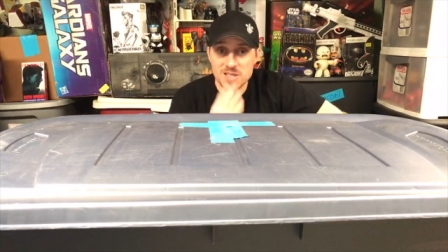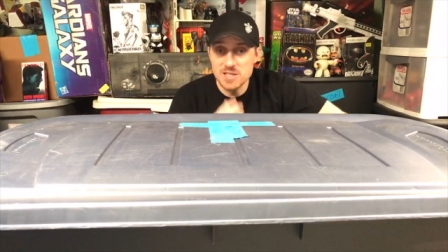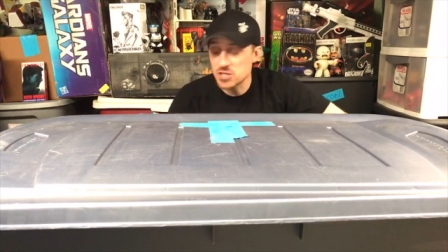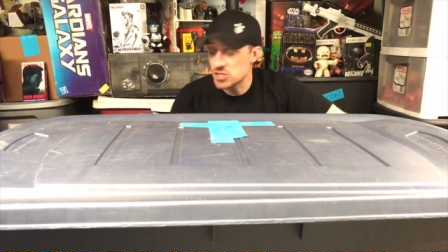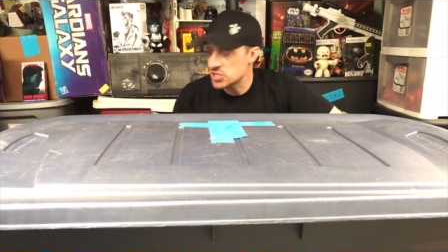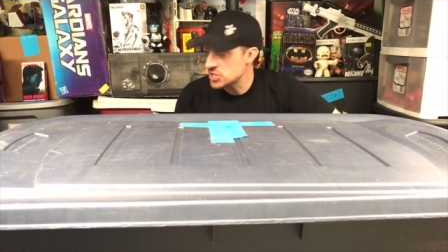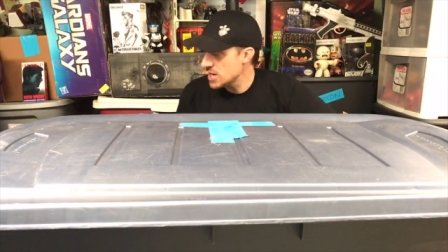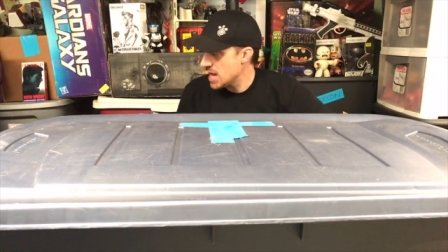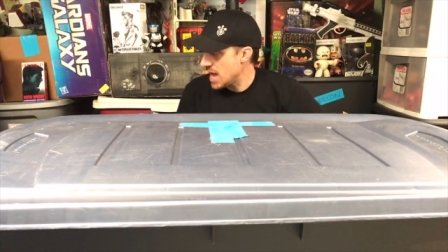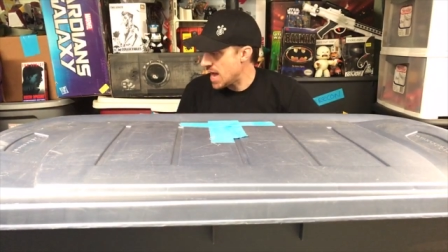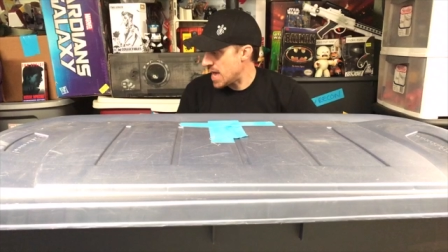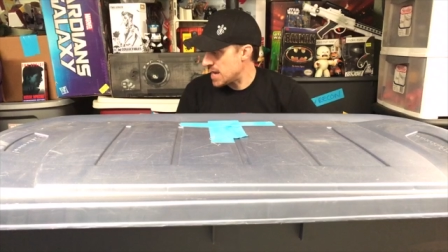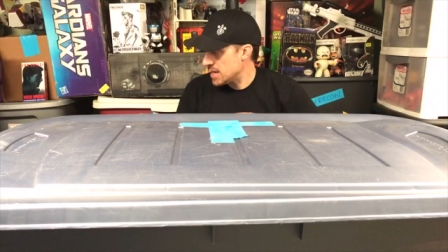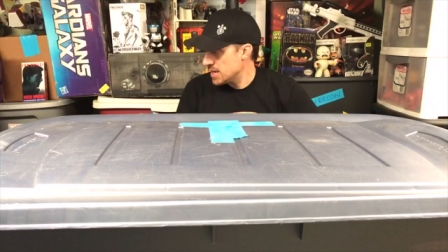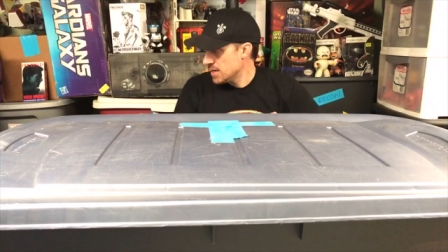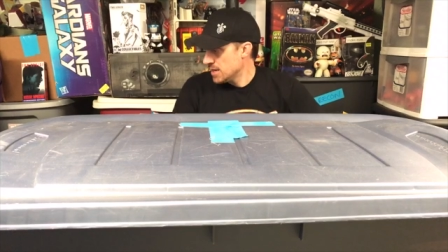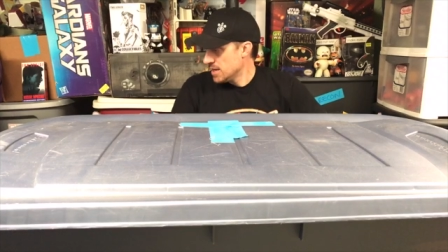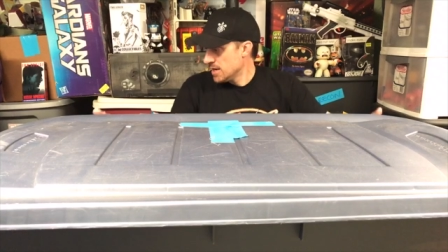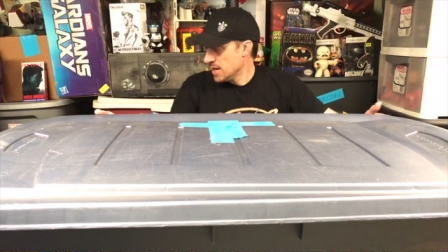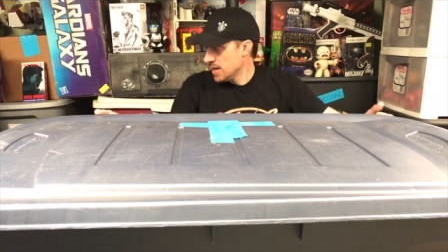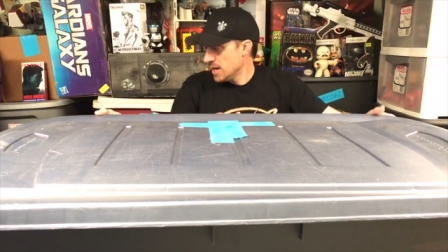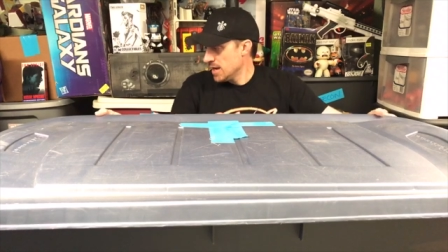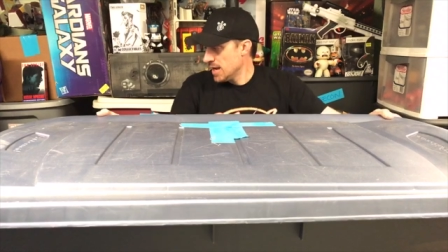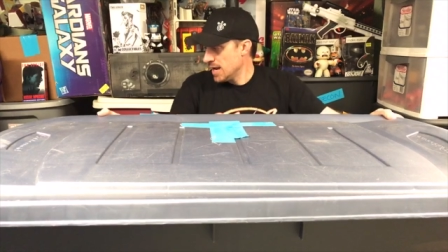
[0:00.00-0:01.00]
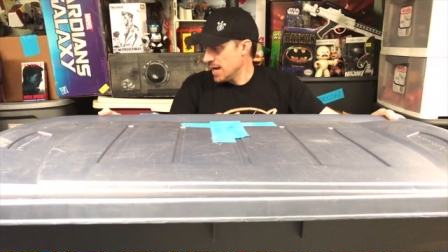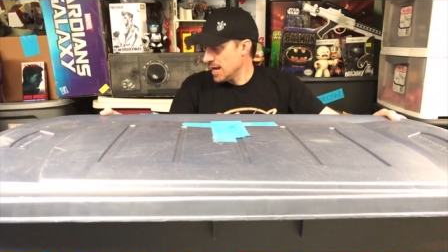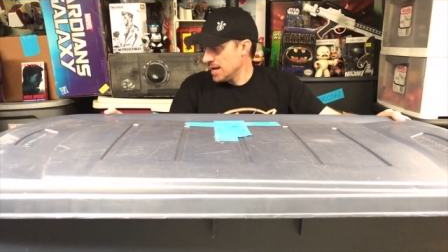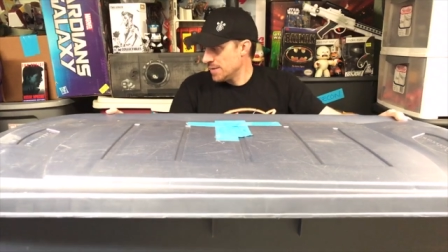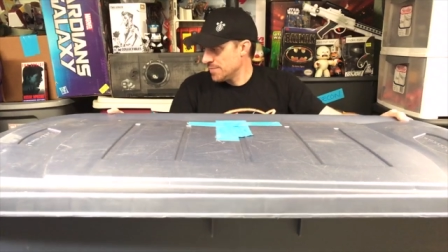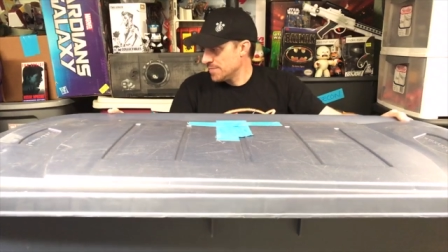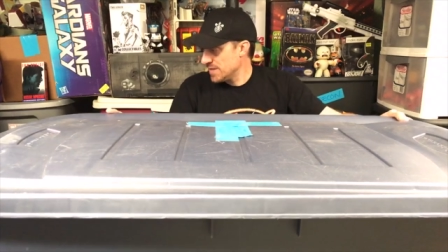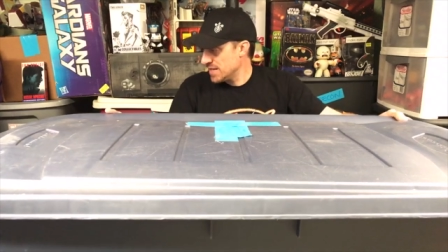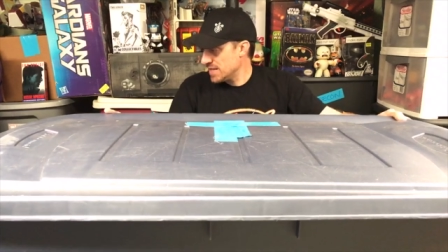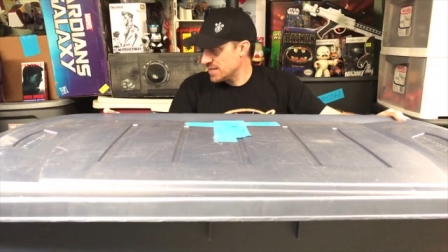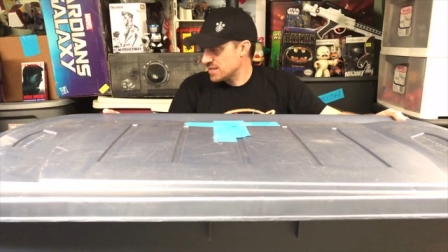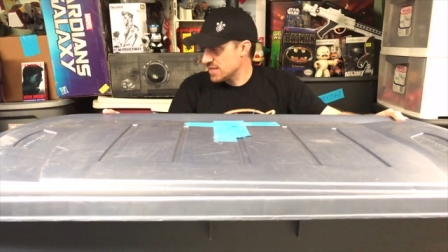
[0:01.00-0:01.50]
shot.
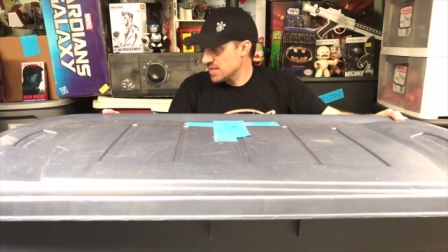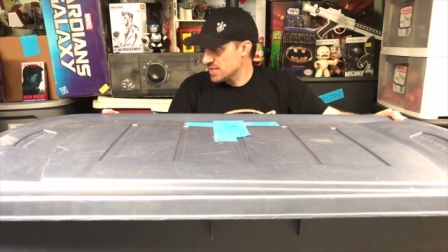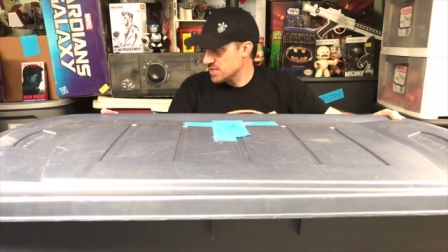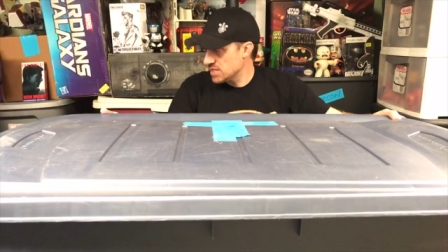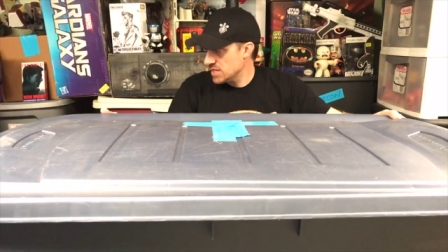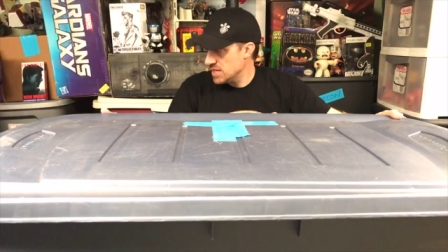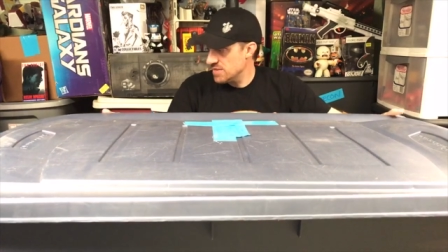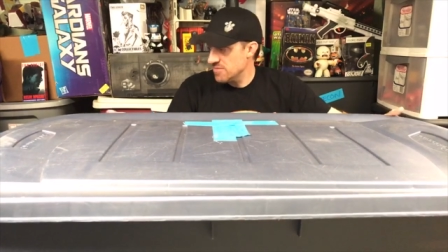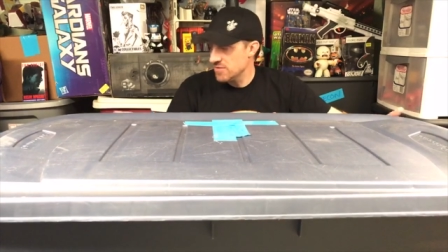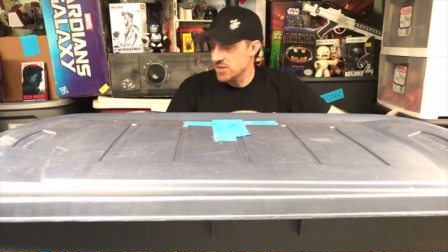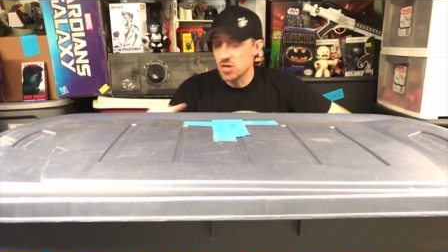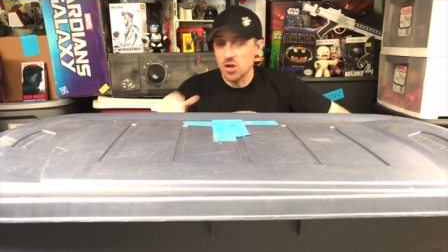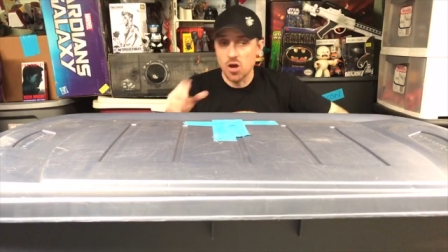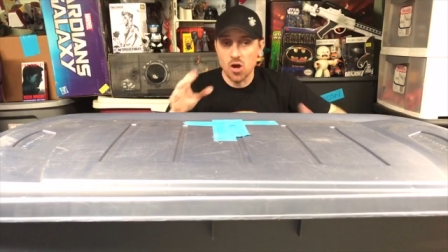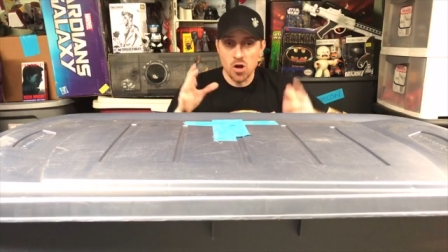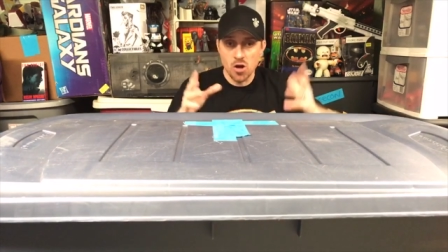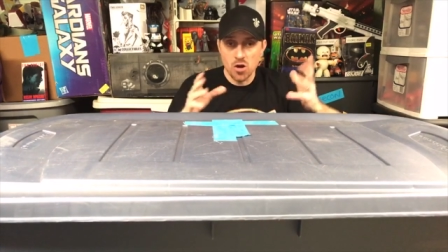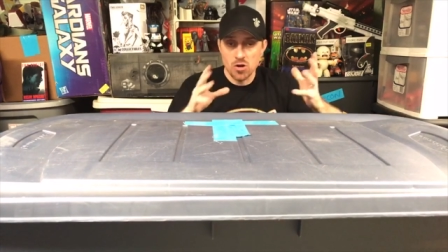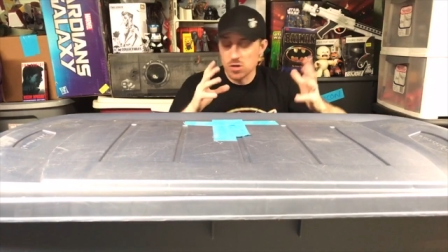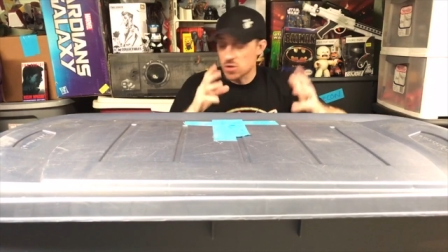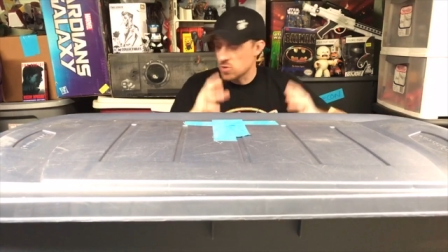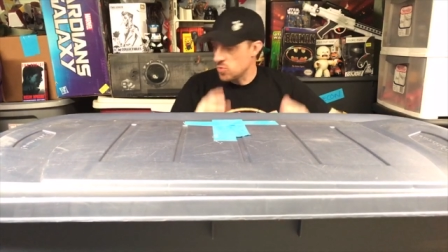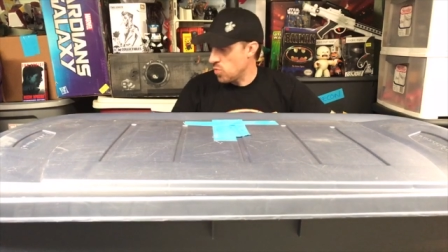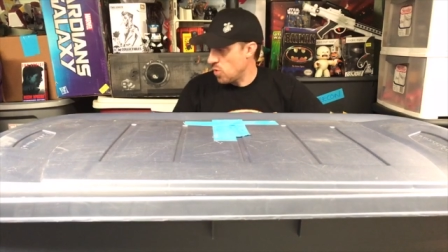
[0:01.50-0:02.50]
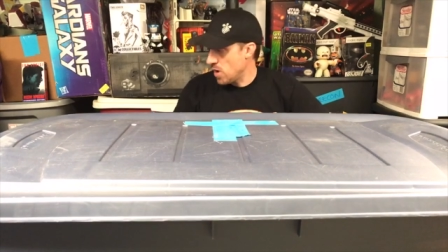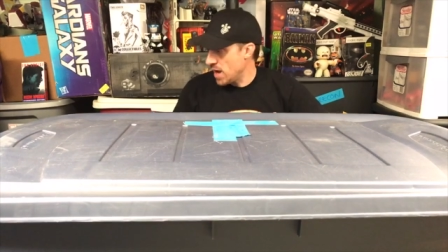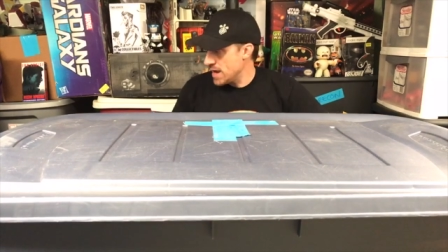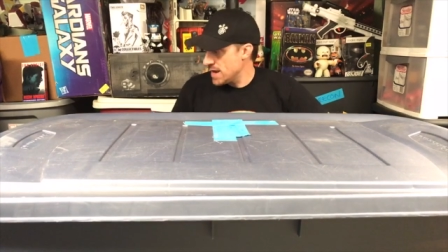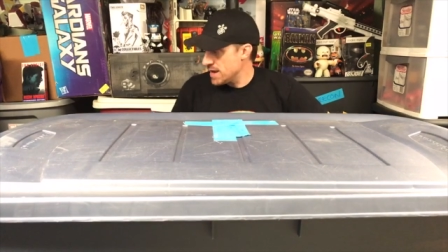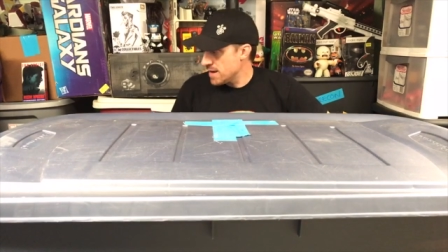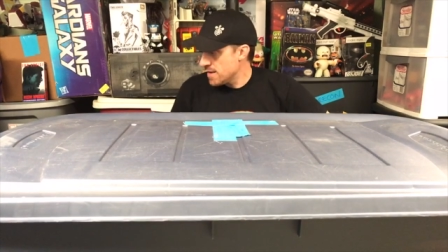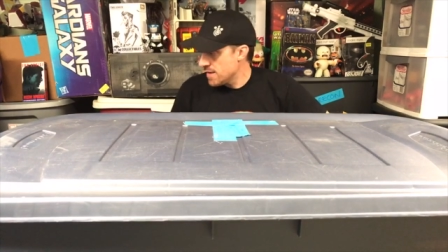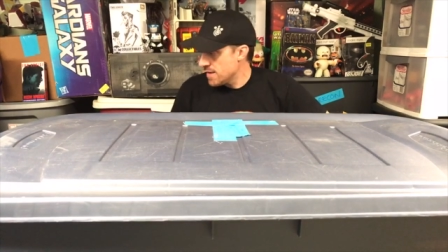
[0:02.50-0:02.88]
It doesn't even all quite